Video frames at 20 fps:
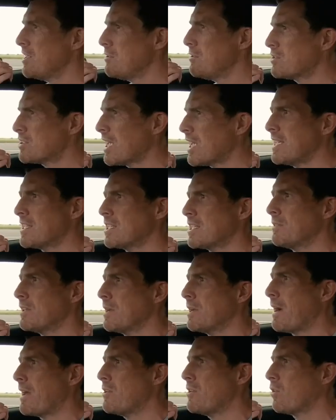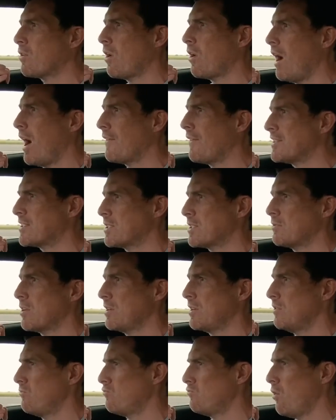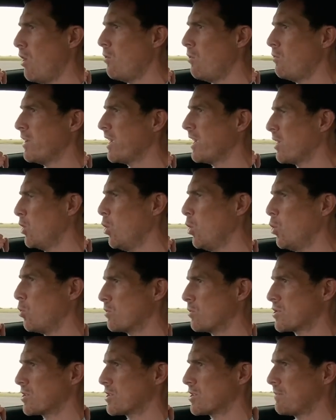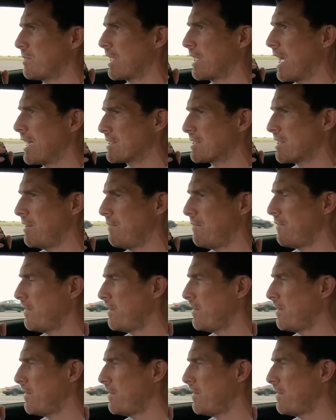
Did you say something about your car having some kind of rolling launch or something, Asif?